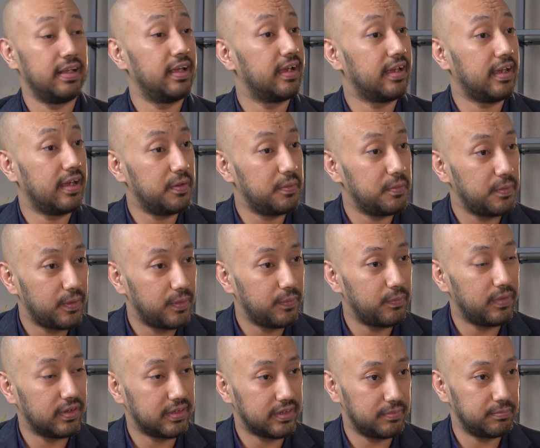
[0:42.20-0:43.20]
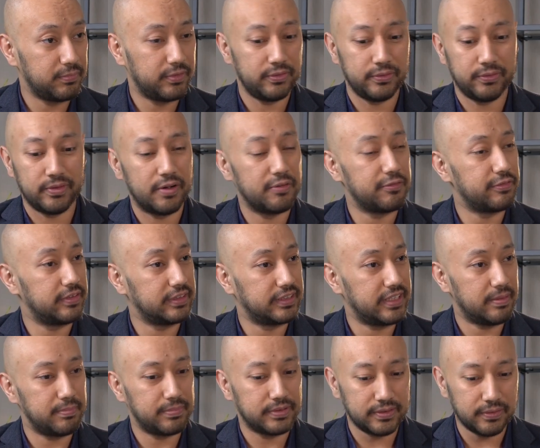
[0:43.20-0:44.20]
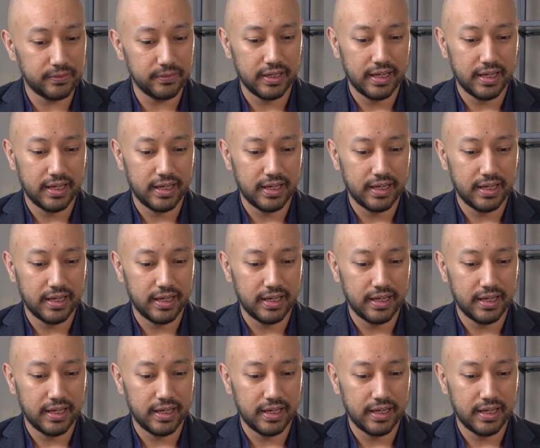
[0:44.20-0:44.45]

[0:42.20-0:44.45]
Again, welcome to our first episode.